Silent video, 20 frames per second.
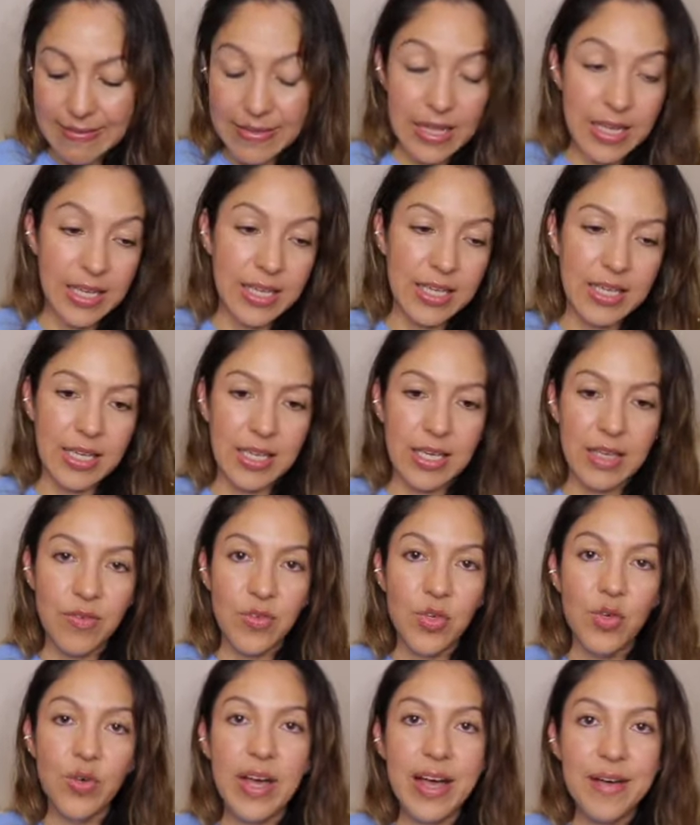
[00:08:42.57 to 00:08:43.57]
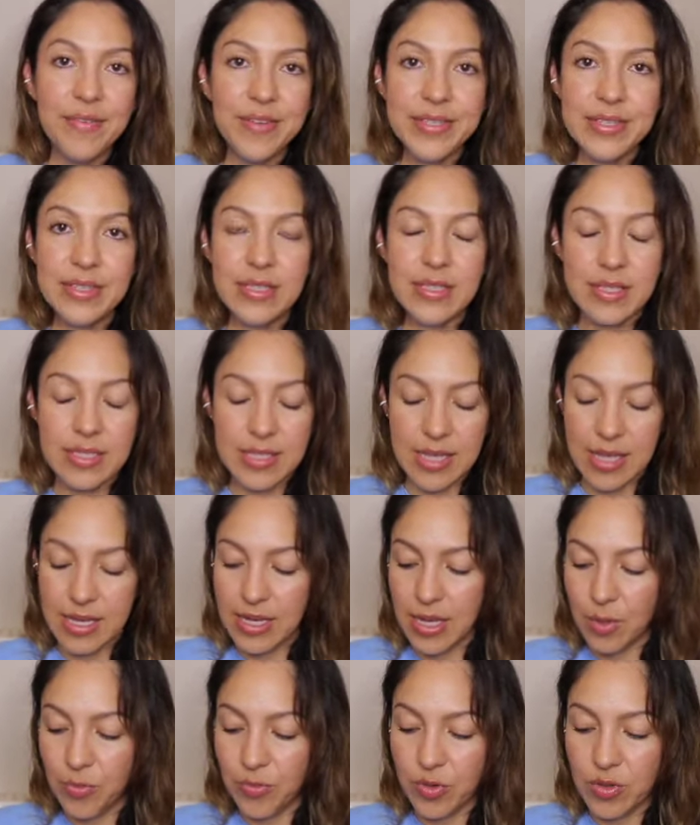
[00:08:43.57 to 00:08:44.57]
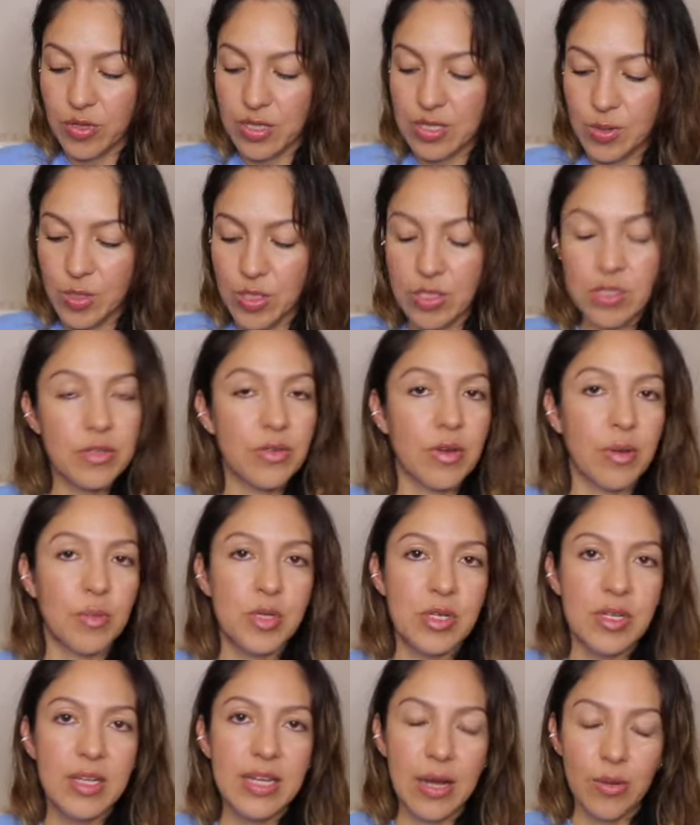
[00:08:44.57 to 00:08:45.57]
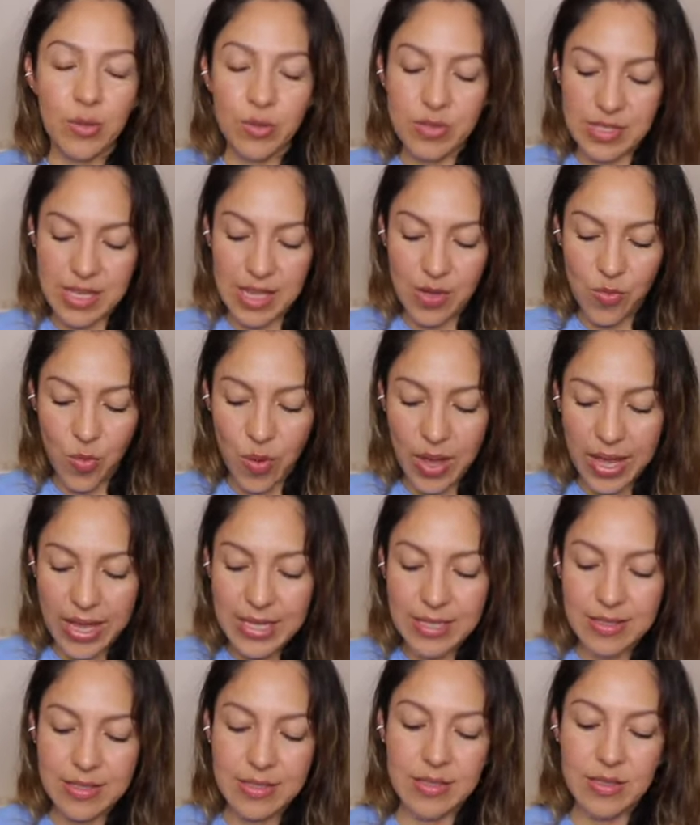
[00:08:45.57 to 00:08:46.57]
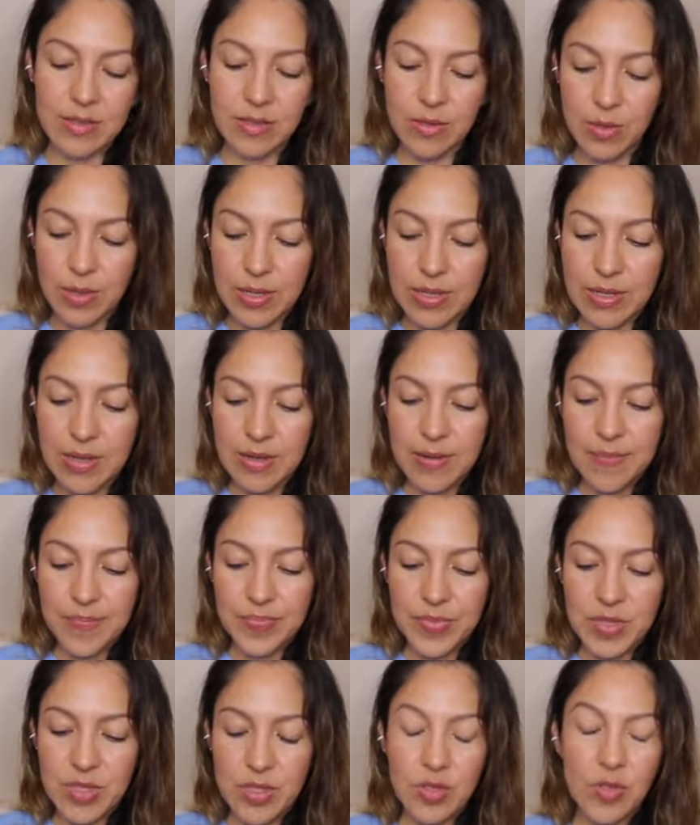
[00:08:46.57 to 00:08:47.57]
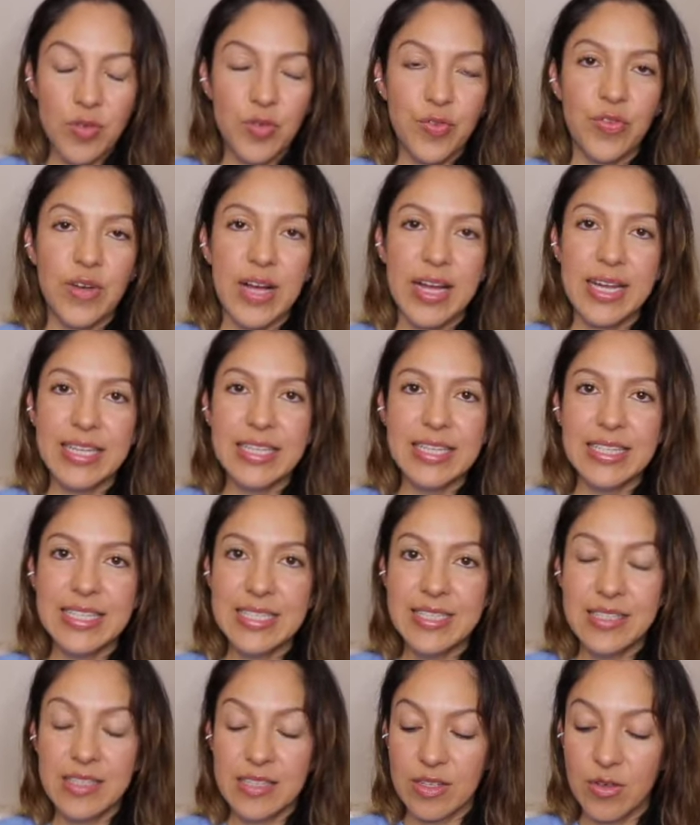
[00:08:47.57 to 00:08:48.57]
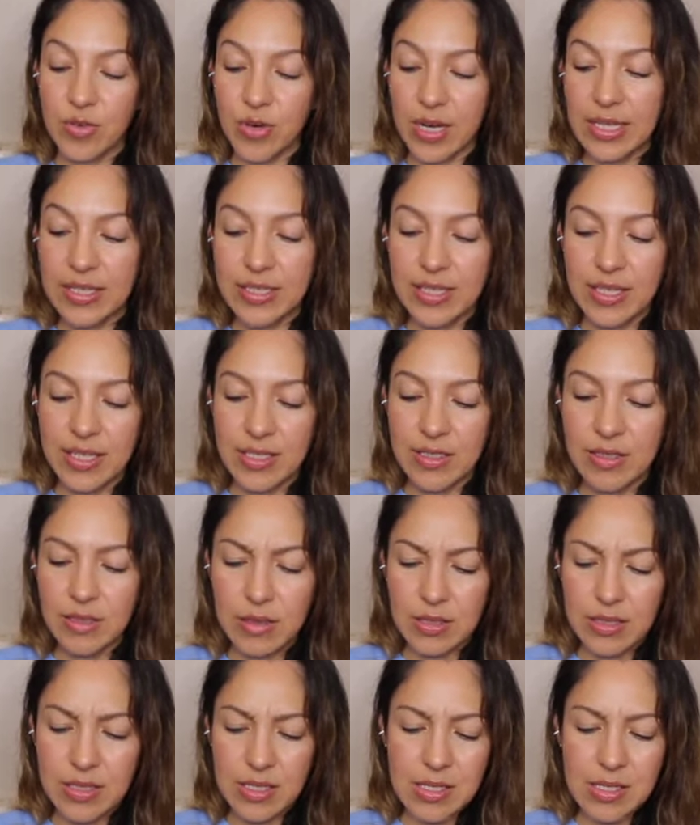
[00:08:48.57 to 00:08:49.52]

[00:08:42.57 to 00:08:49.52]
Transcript: Like, if you haven't signed up for this subscription, I would say wait to find this great deal.